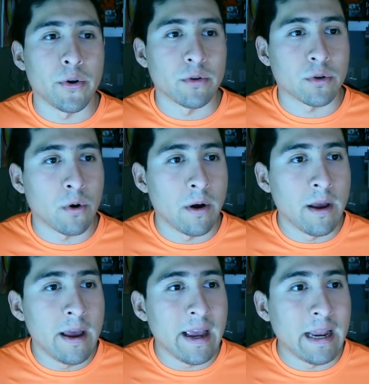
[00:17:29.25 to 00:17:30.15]
So
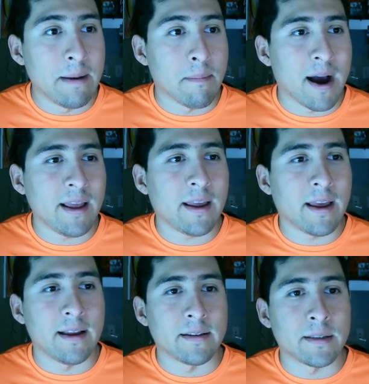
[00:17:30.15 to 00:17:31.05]
in my
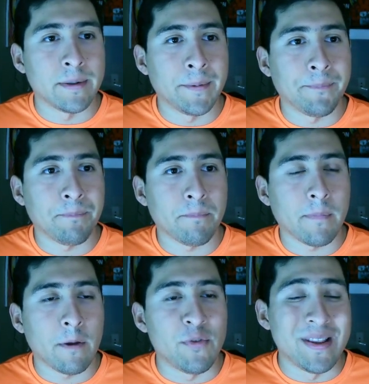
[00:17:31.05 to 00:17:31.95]
case,
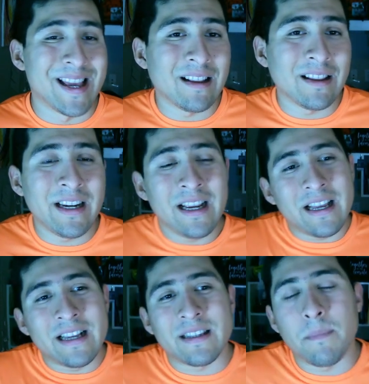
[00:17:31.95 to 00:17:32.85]
Fidelity
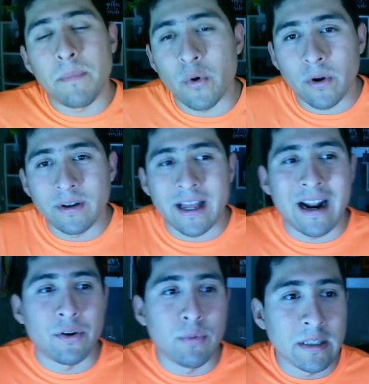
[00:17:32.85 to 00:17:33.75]
is a broker that I
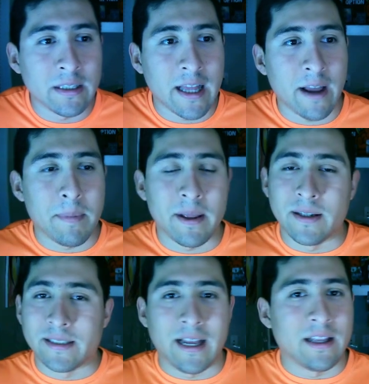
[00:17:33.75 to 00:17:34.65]
really like
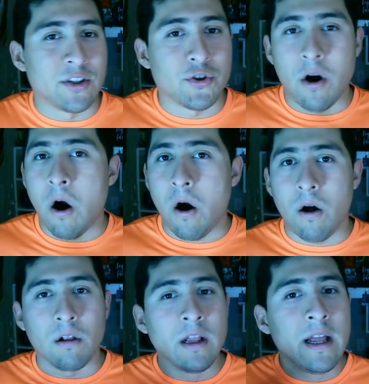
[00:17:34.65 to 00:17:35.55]
because I can
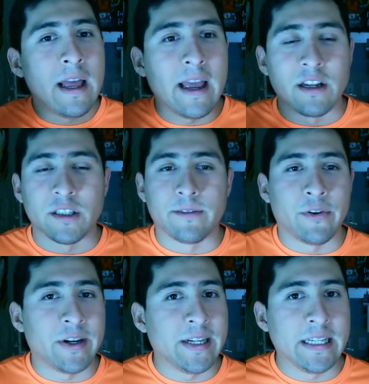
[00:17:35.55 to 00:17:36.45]
call and it's
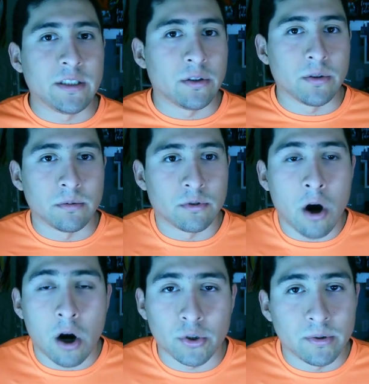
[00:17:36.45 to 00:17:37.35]
very easy to
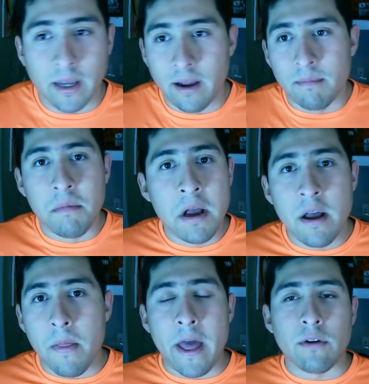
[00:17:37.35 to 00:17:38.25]
talk to them.
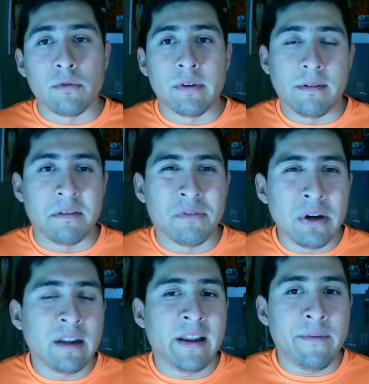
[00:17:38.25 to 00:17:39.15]
They don't re
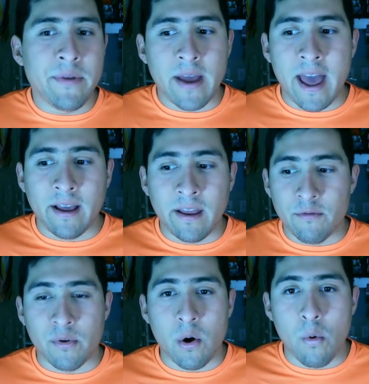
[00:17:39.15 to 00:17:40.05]
really leave you hanging
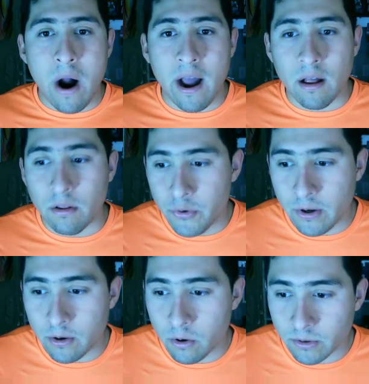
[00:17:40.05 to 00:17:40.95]
for a while. You
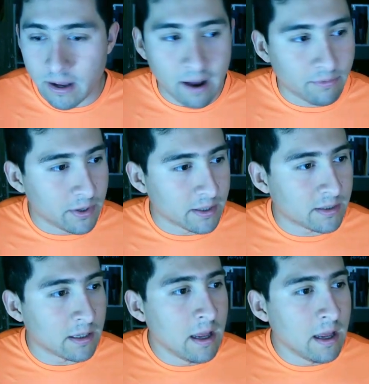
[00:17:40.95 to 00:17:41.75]
also have this.